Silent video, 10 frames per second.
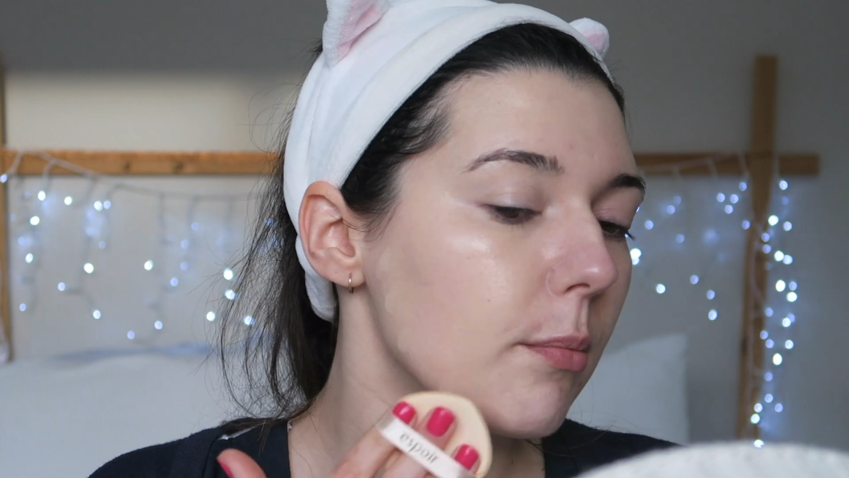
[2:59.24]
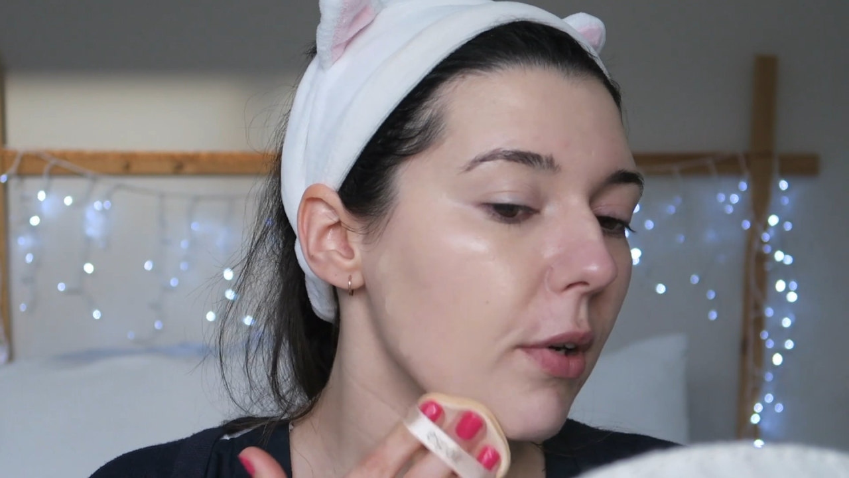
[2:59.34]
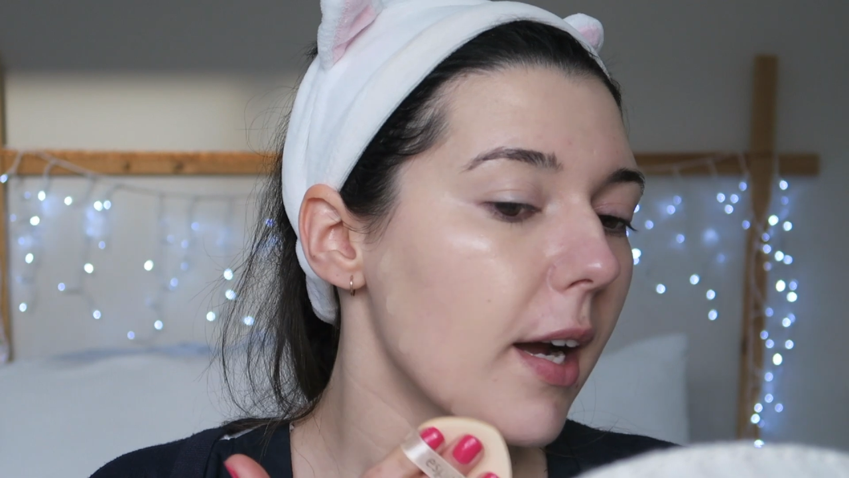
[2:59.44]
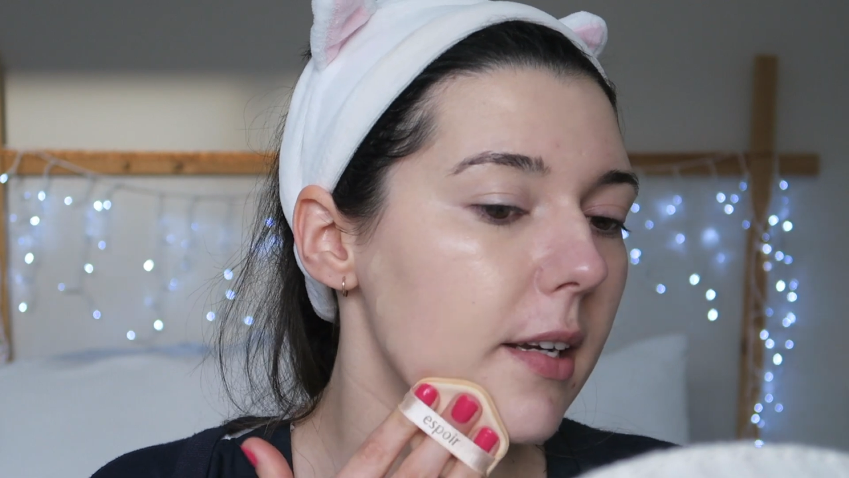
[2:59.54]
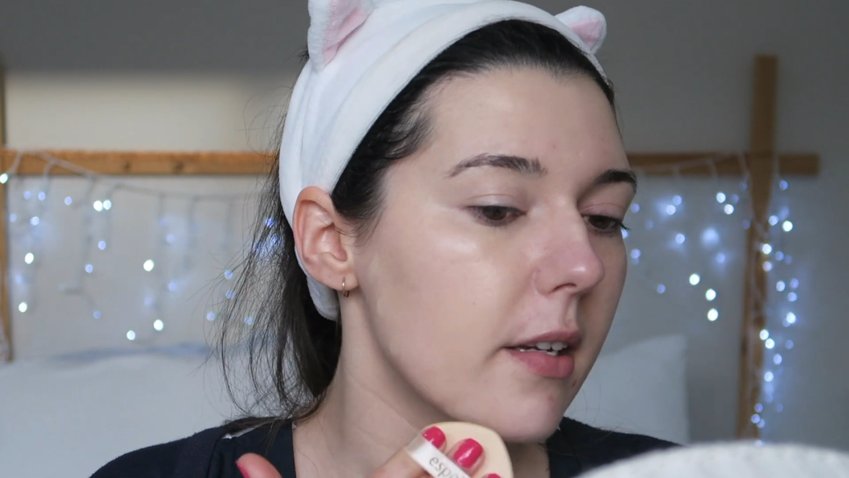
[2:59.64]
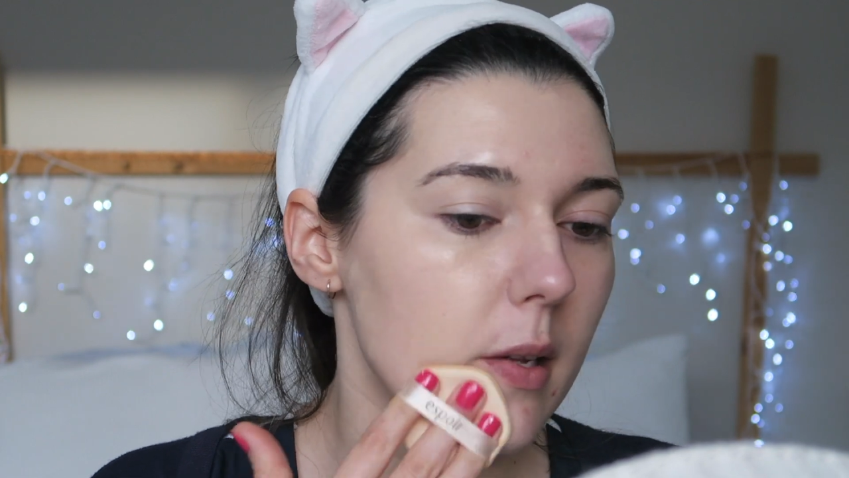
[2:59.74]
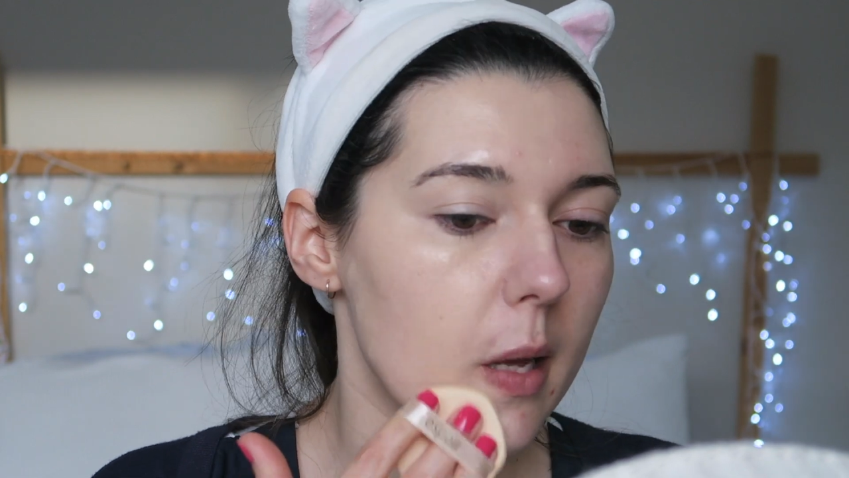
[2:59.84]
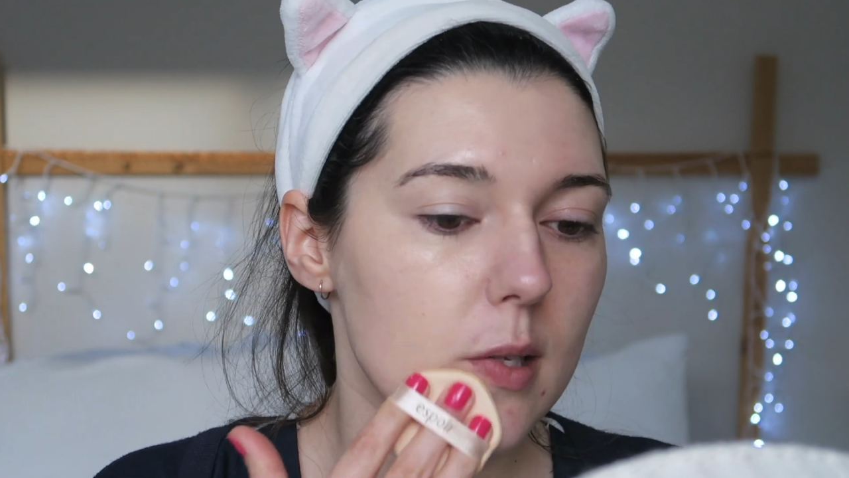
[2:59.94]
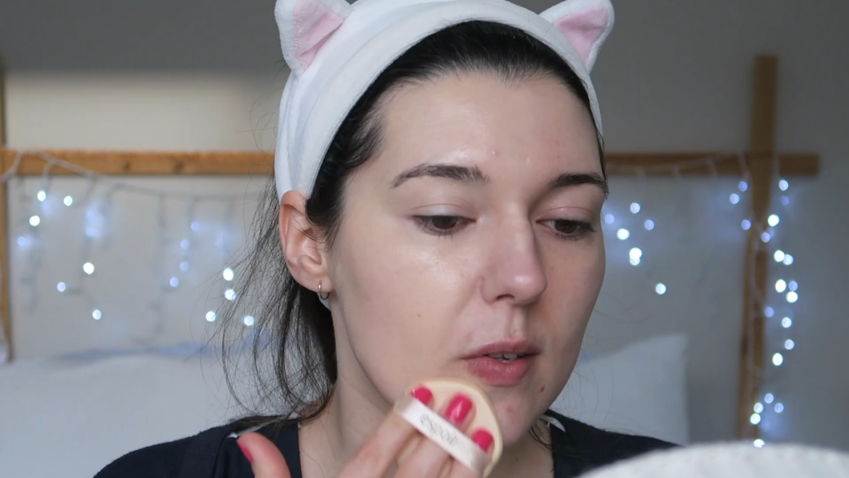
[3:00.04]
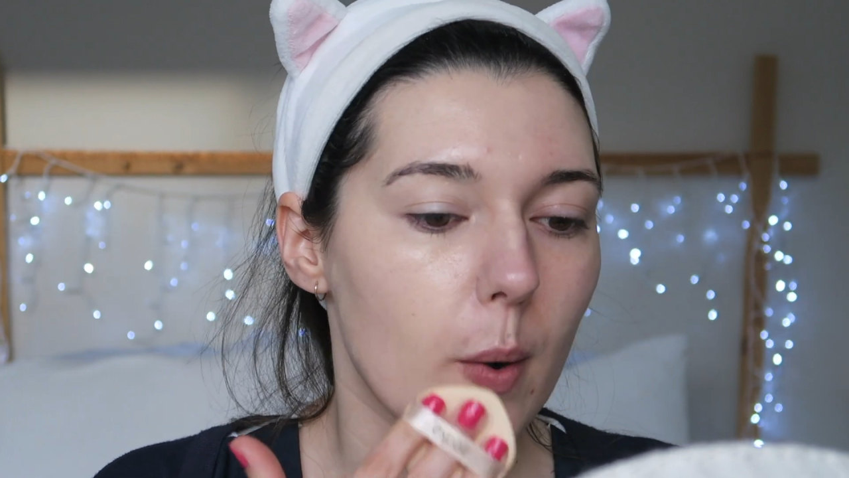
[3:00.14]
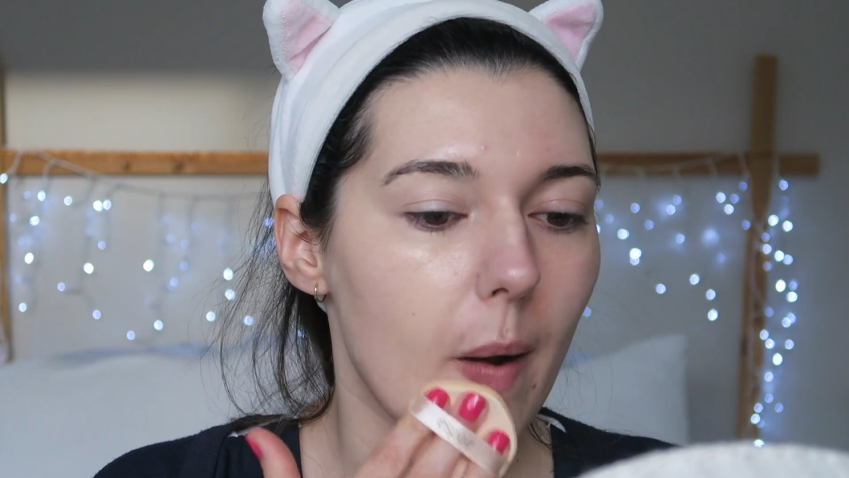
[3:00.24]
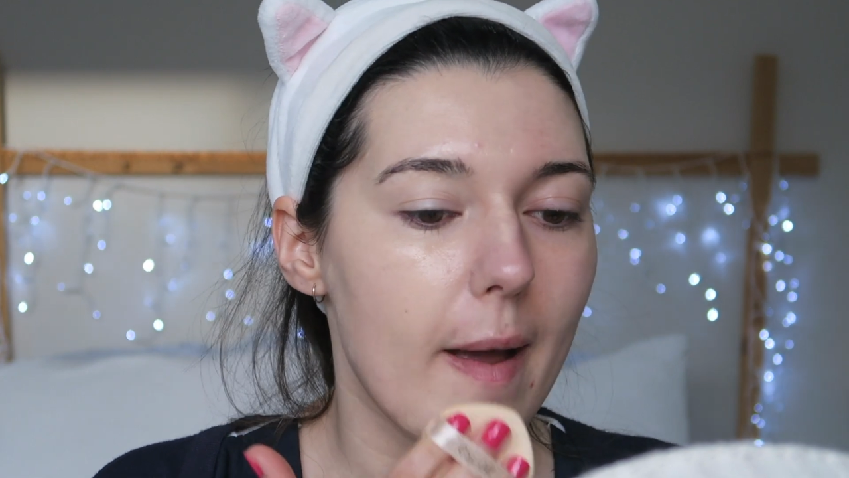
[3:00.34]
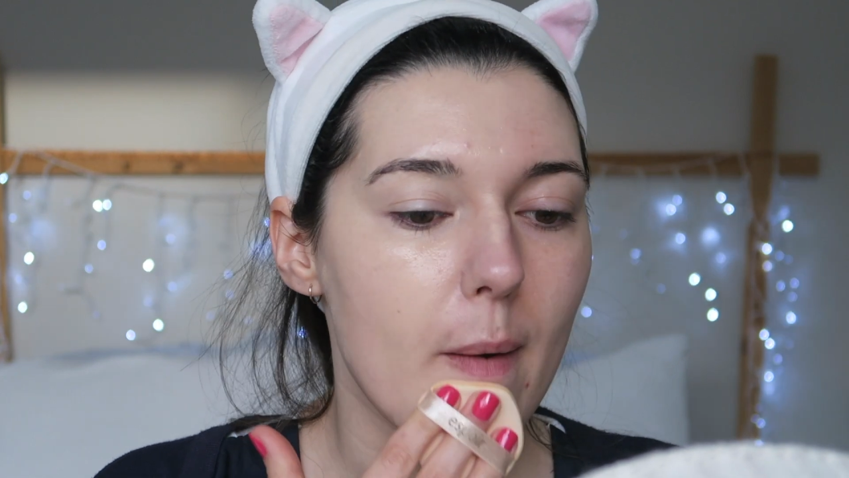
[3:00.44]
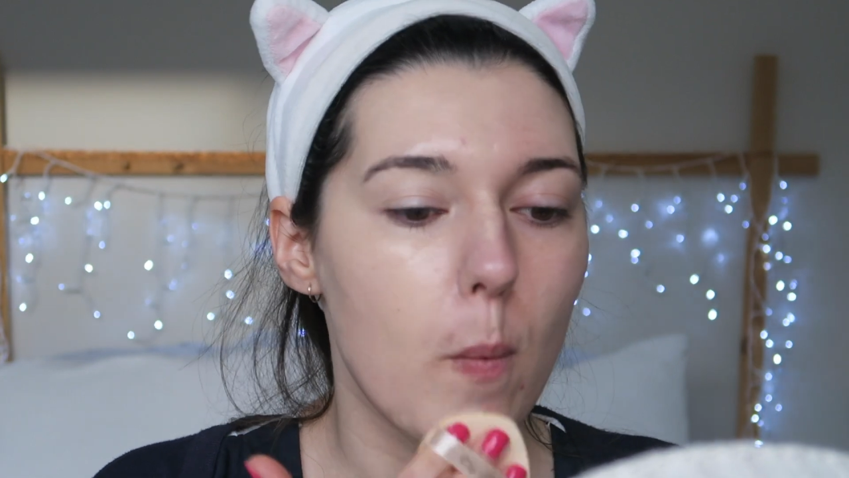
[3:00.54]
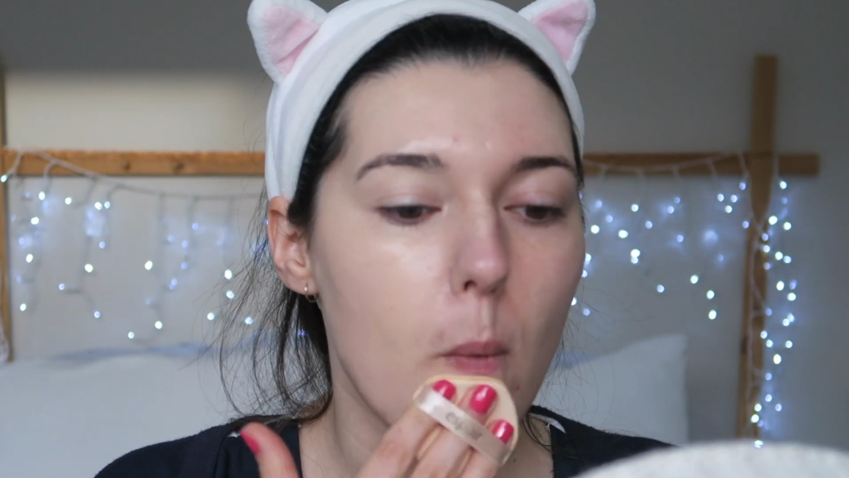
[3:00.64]
bright. It's
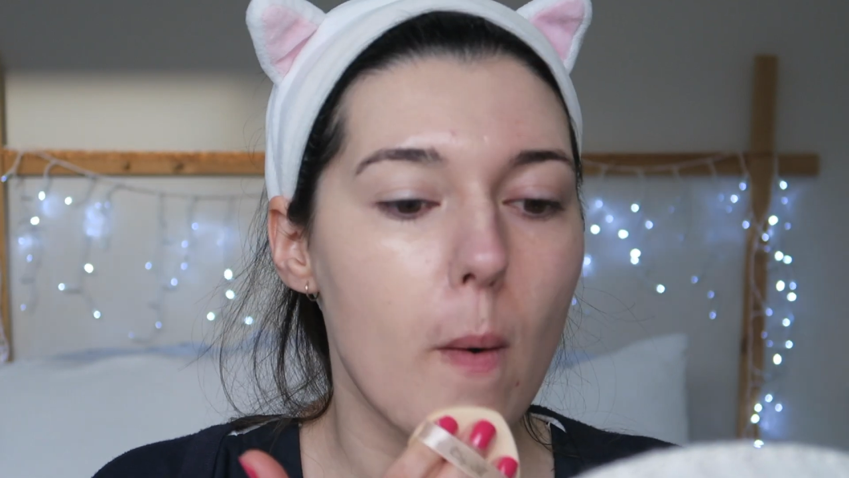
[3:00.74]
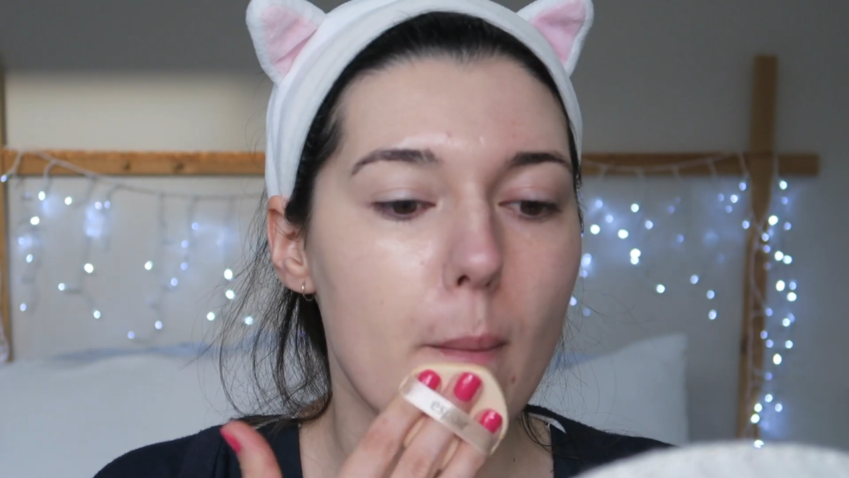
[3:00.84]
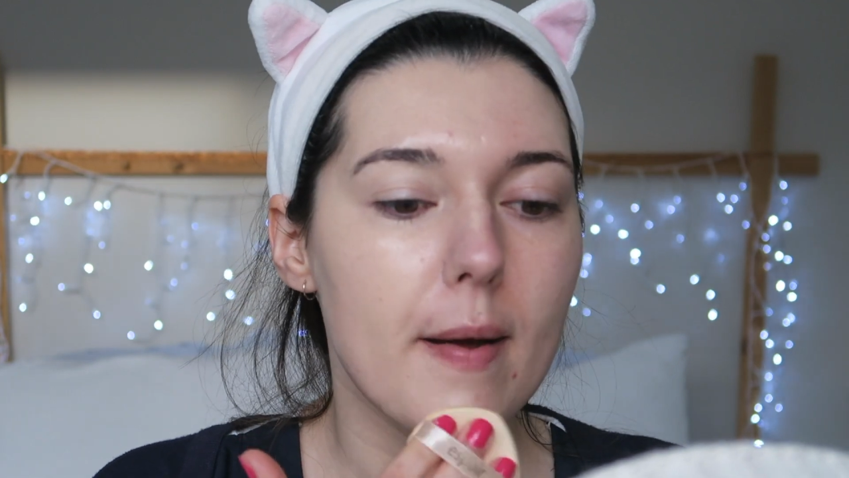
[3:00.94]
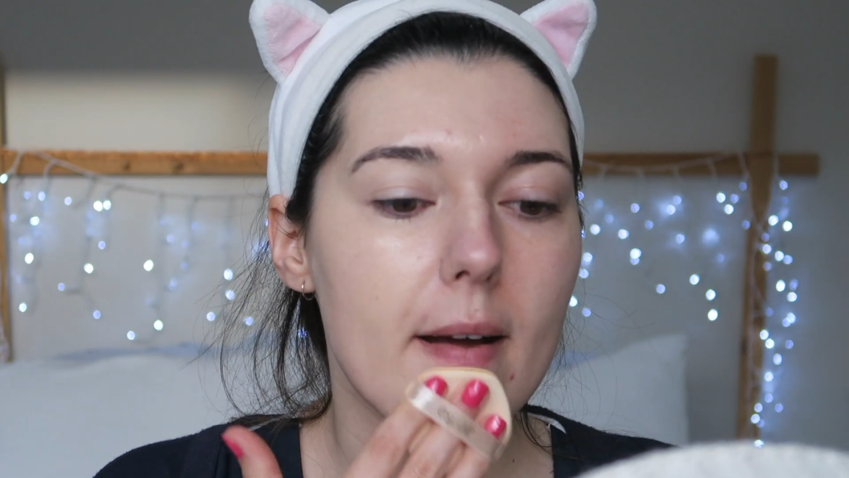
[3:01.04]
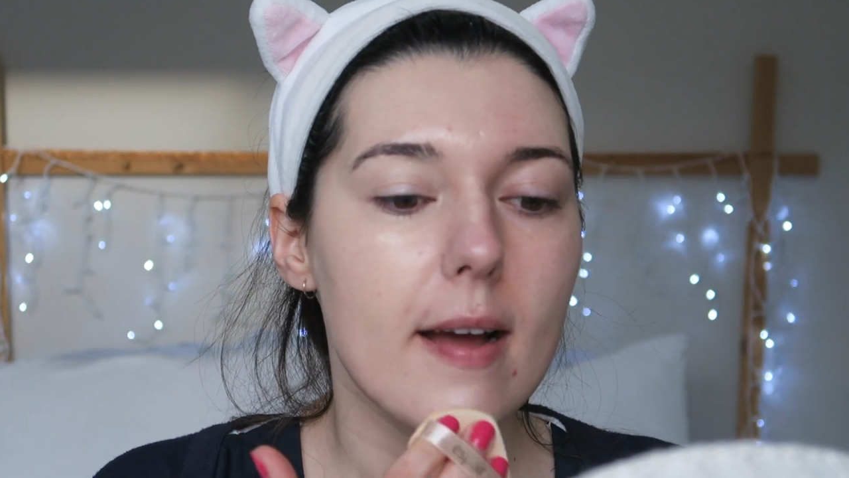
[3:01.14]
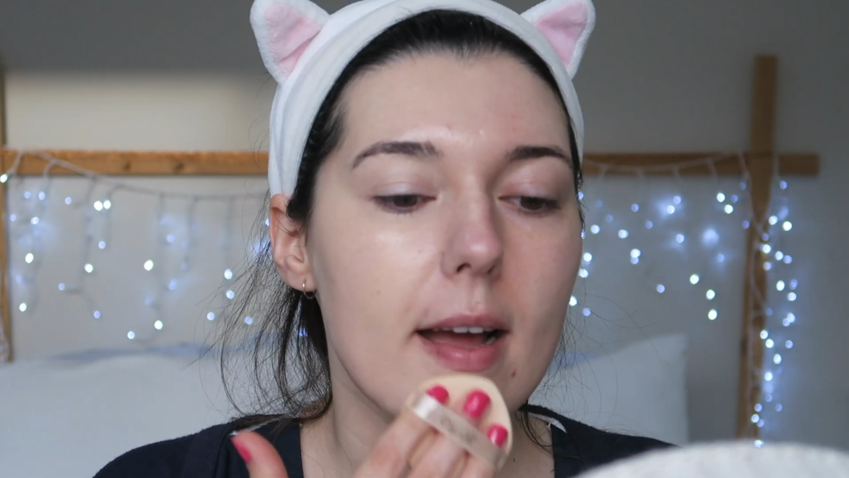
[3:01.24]
quite warm.